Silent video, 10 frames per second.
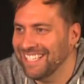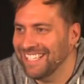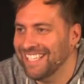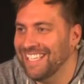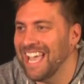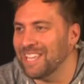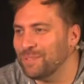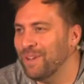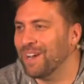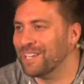Yes,
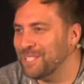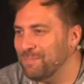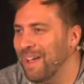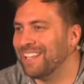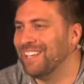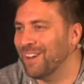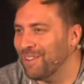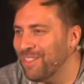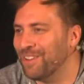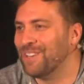we are expecting our
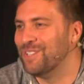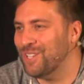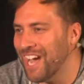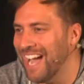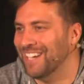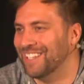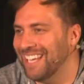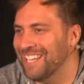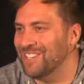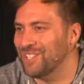third child
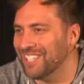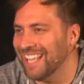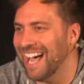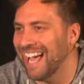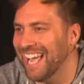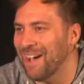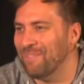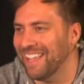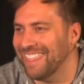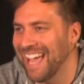in July. How
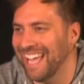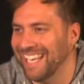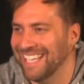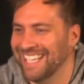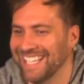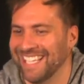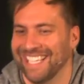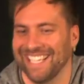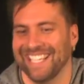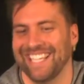about
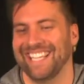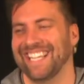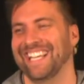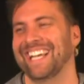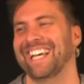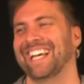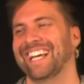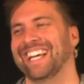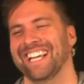that?